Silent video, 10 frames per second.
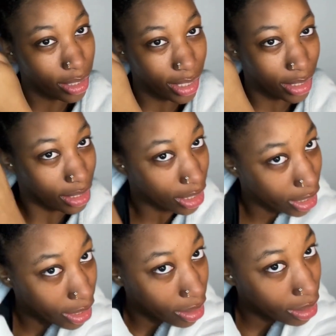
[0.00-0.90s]
This is a
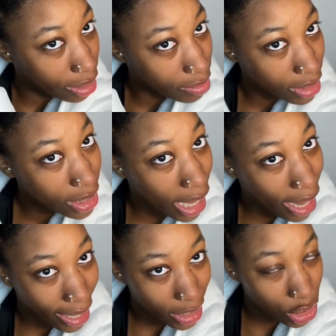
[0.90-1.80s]
good enough
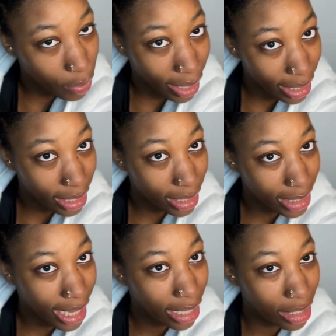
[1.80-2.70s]
size to where I can
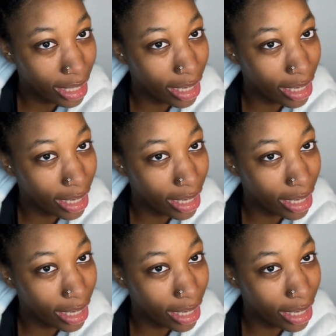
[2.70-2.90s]
detangle it,